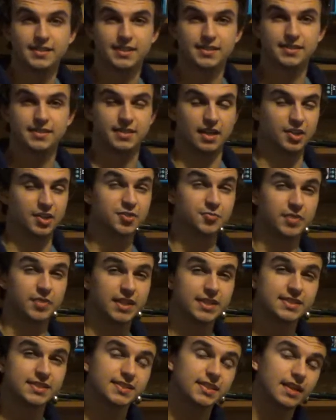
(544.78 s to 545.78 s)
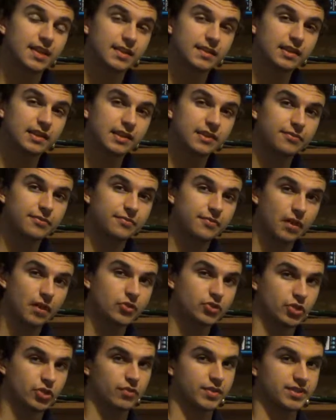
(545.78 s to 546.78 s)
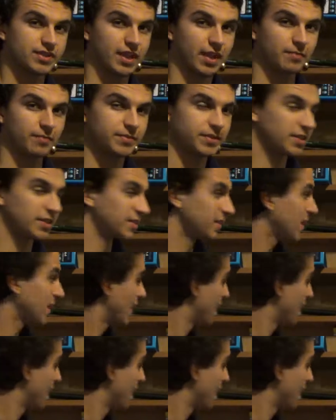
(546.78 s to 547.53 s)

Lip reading: as such, but they're certainly photoreceptors.